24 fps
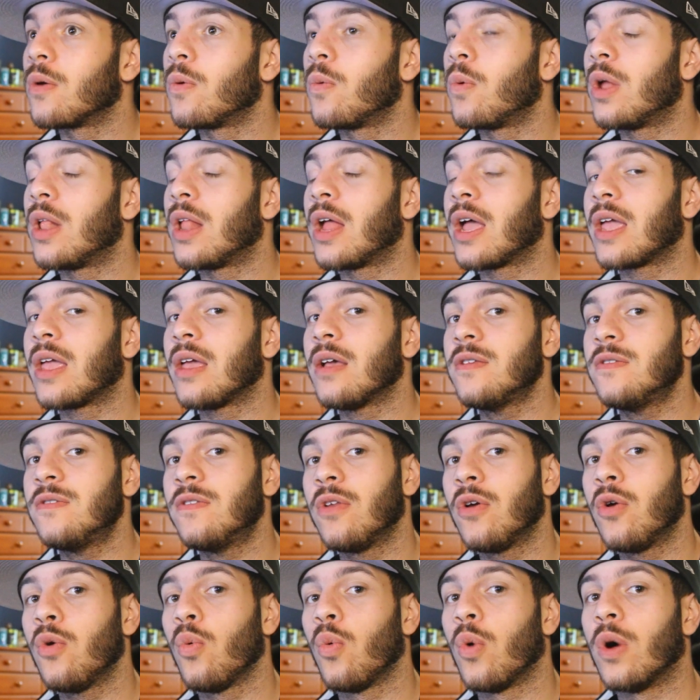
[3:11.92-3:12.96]
Well, I guess
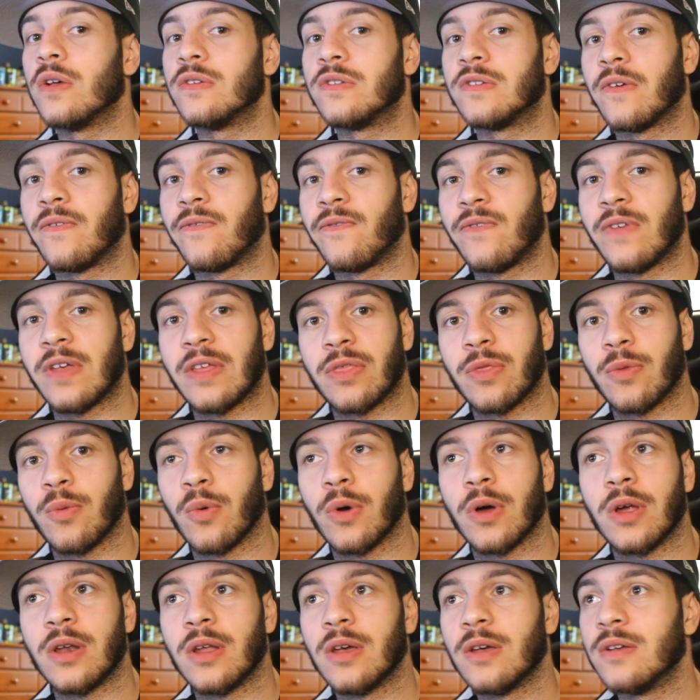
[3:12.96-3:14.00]
there was a fifth
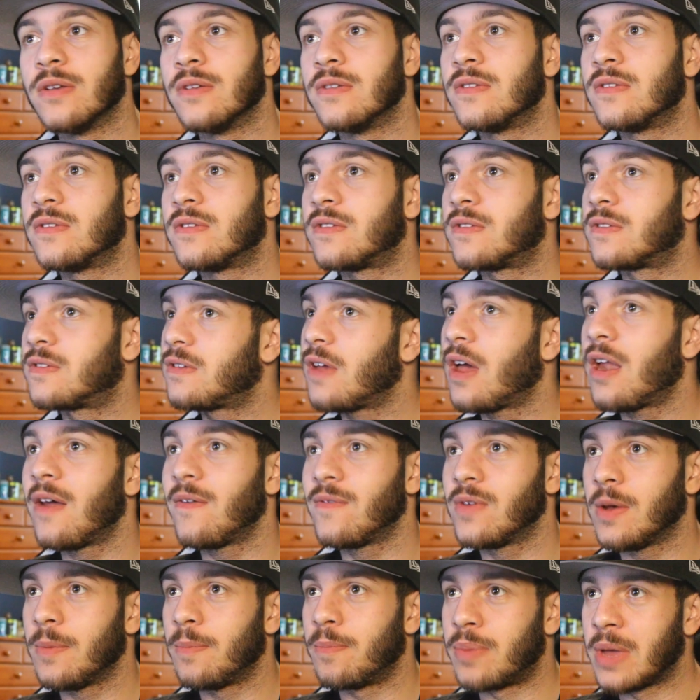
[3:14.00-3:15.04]
one. Son
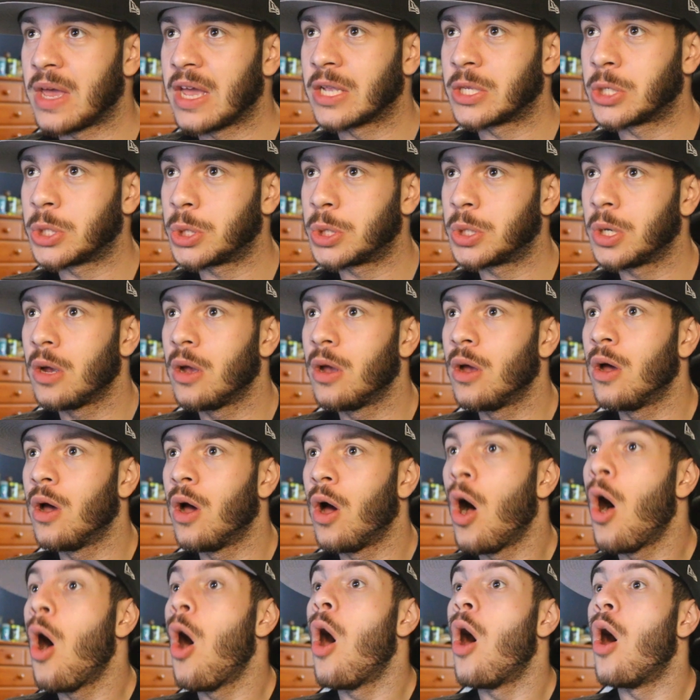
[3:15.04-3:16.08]
of a bitch.
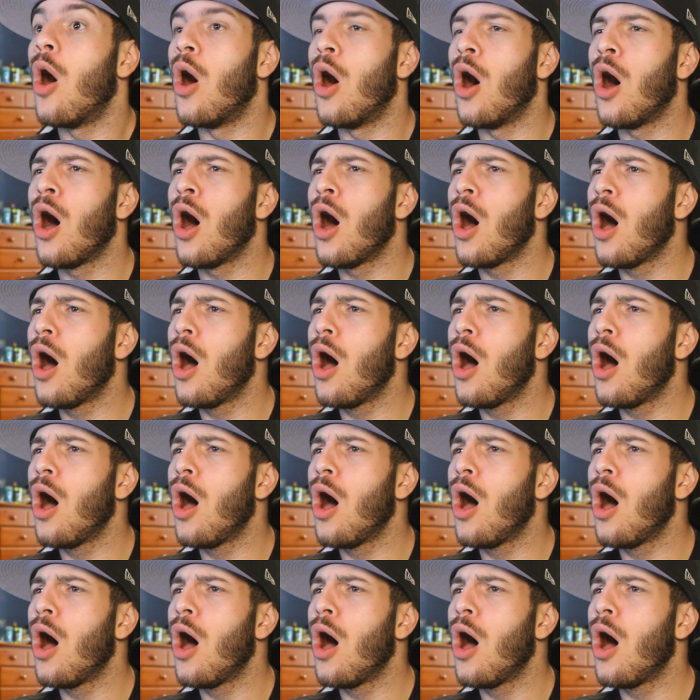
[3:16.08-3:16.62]
Oh!